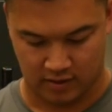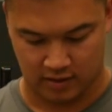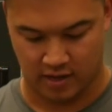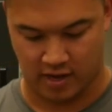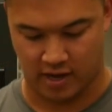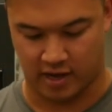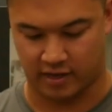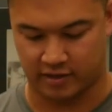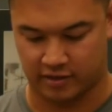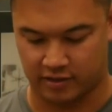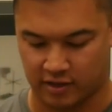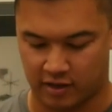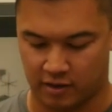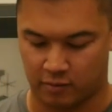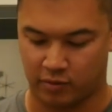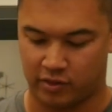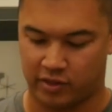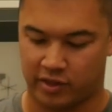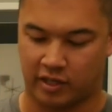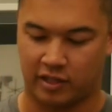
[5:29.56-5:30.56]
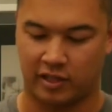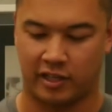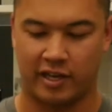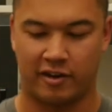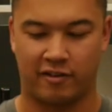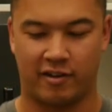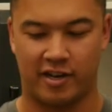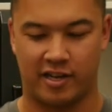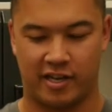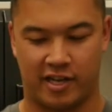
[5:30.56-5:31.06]
Yeah, so with the
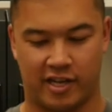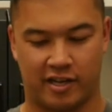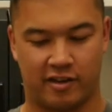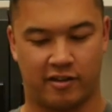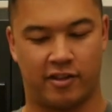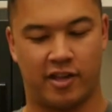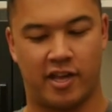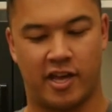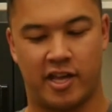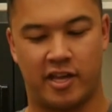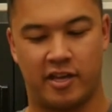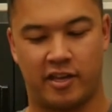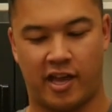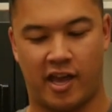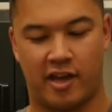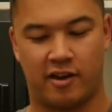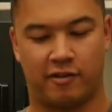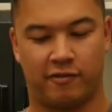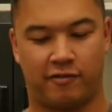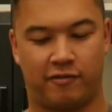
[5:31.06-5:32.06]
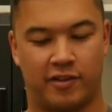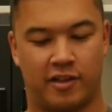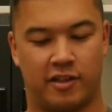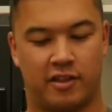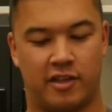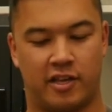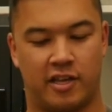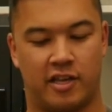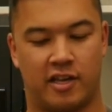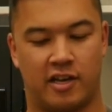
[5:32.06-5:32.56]
clear ND on there, you cannot
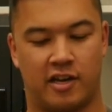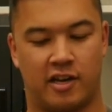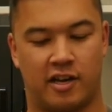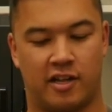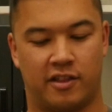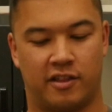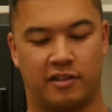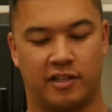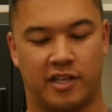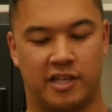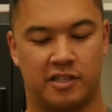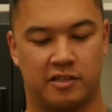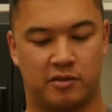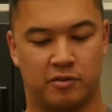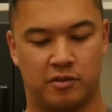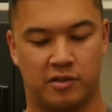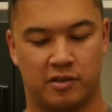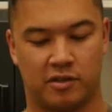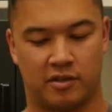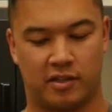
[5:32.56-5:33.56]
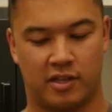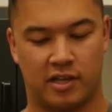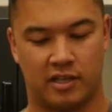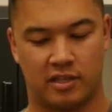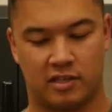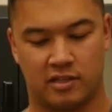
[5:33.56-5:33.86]
fit the lens hoods on there.